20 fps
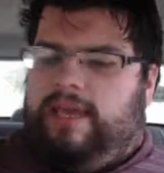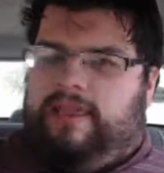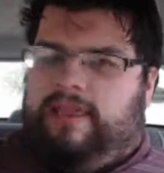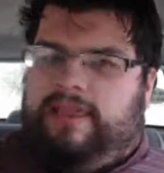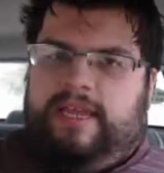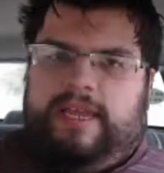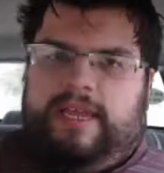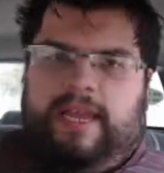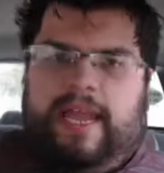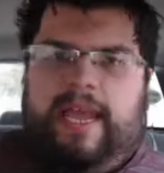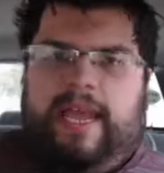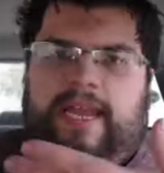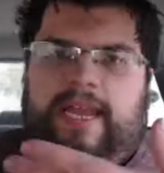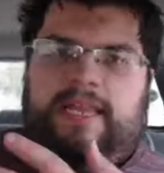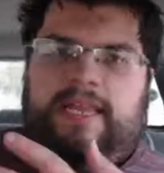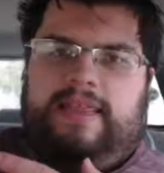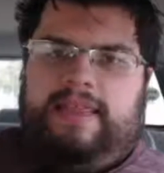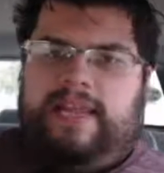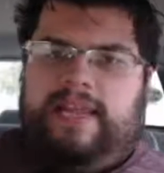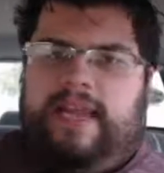then
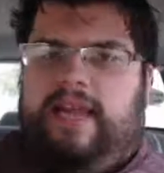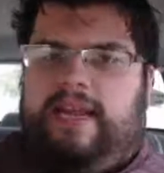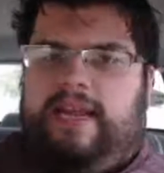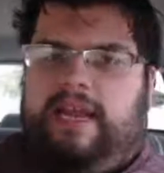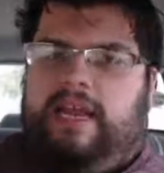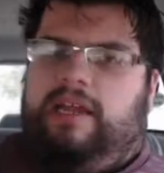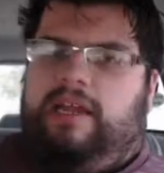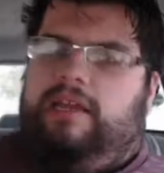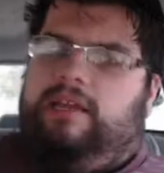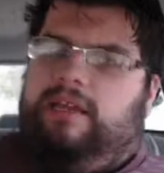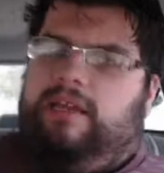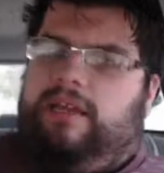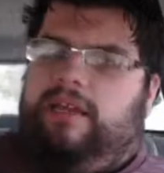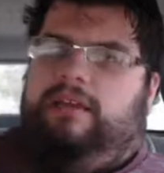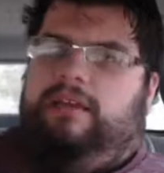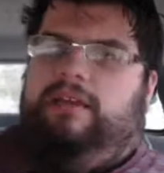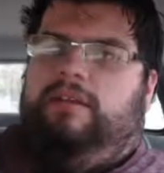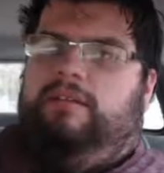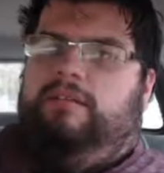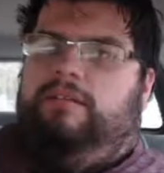edit that, and
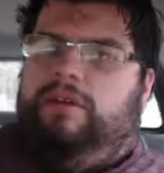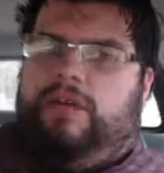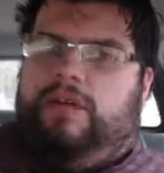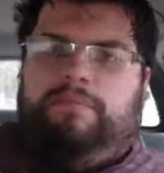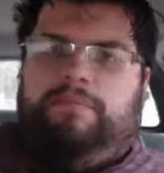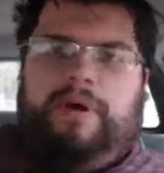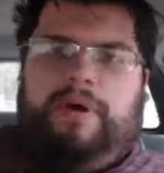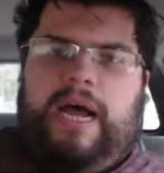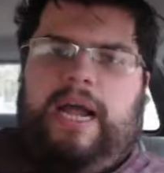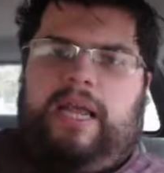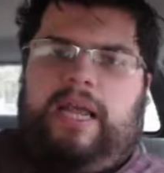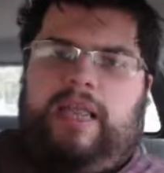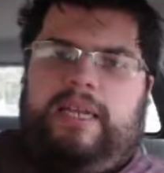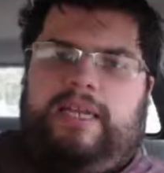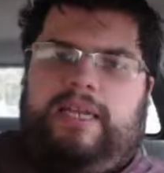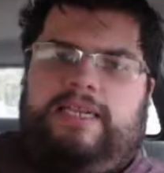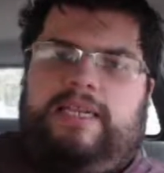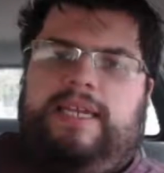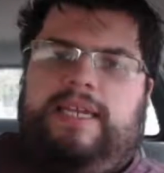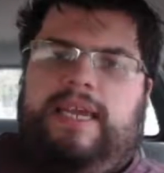then compile
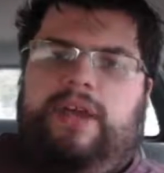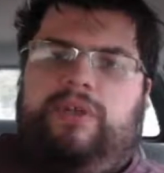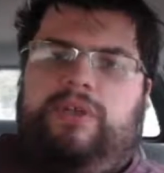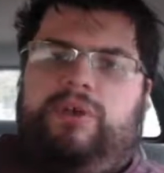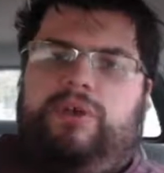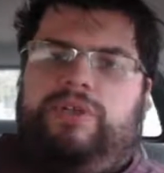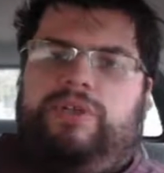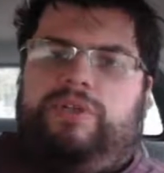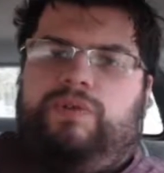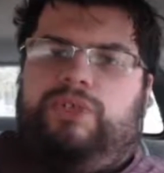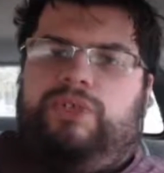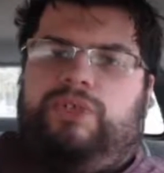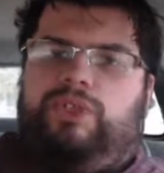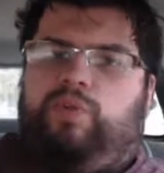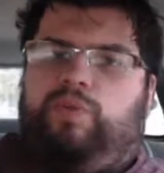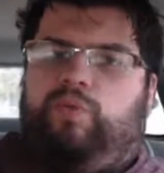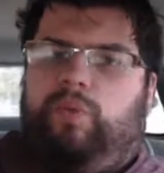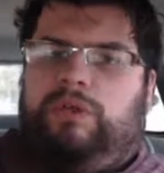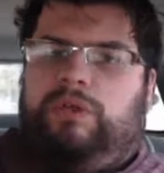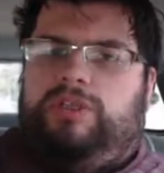it together so it's
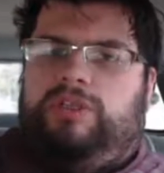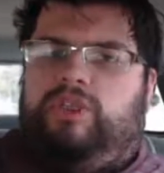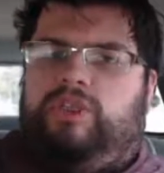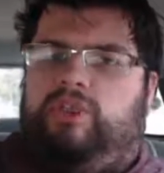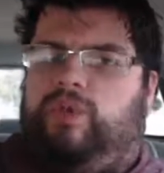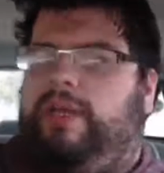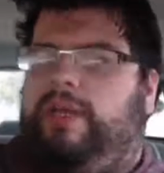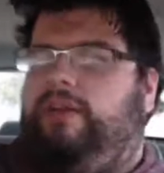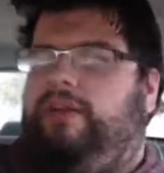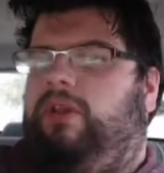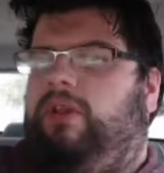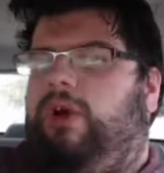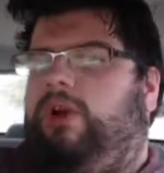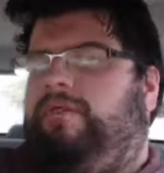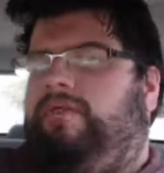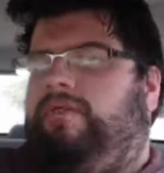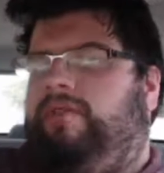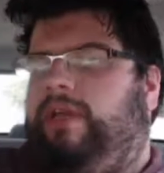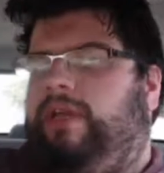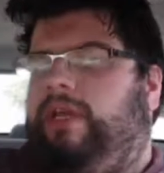just one straight
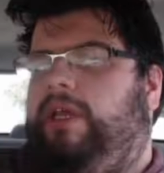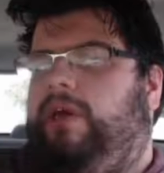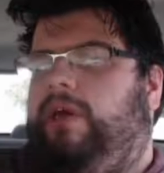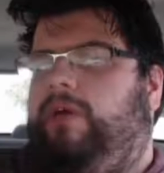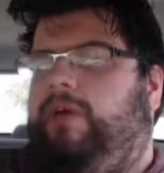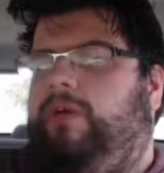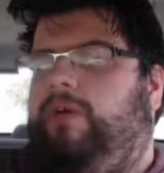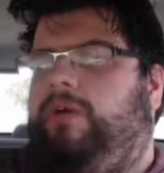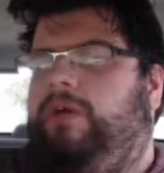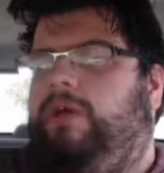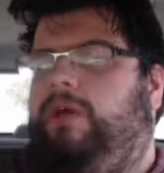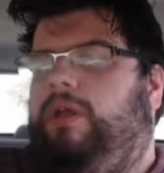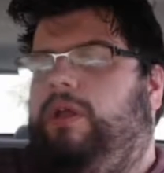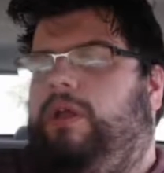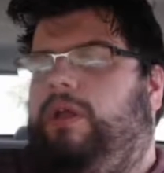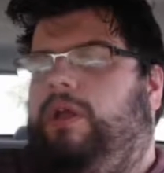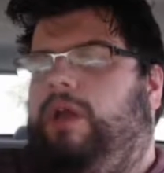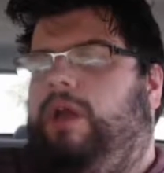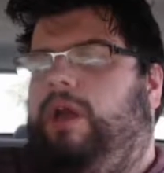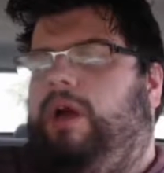long video.
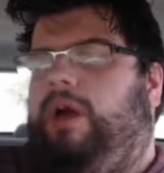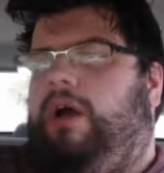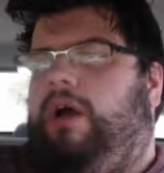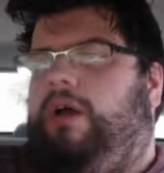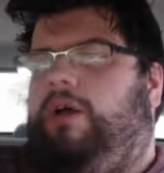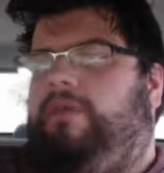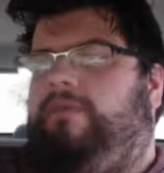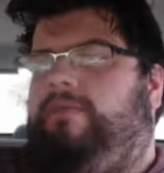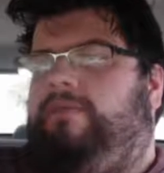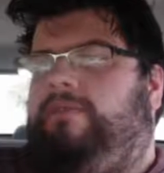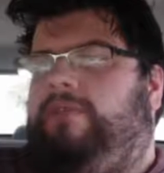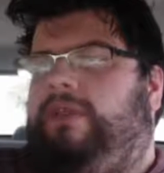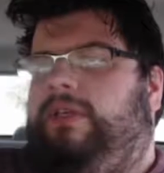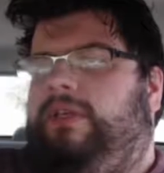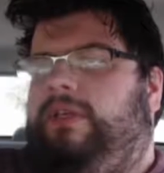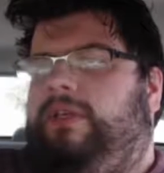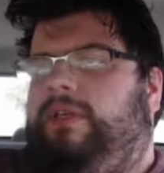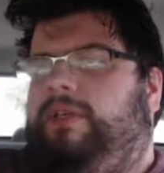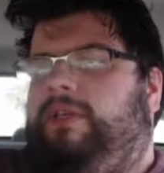And